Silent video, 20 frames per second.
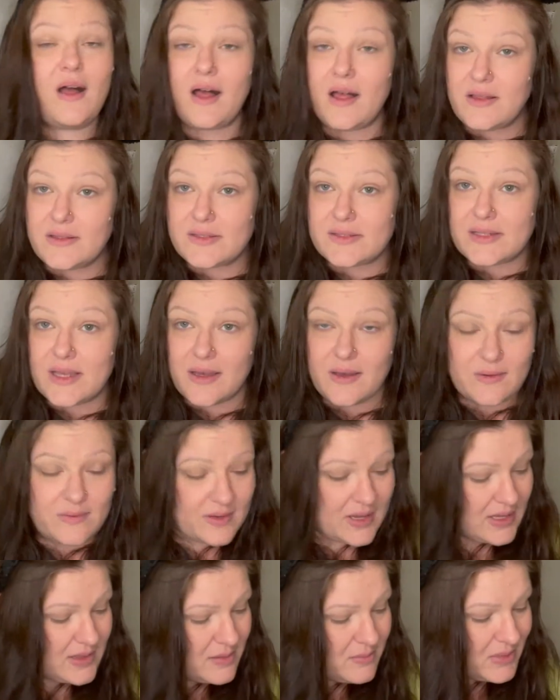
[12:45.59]
also
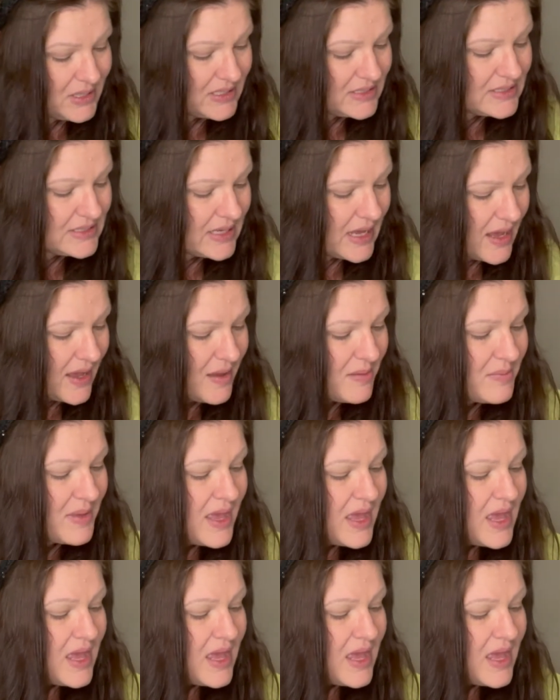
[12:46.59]
in the meantime.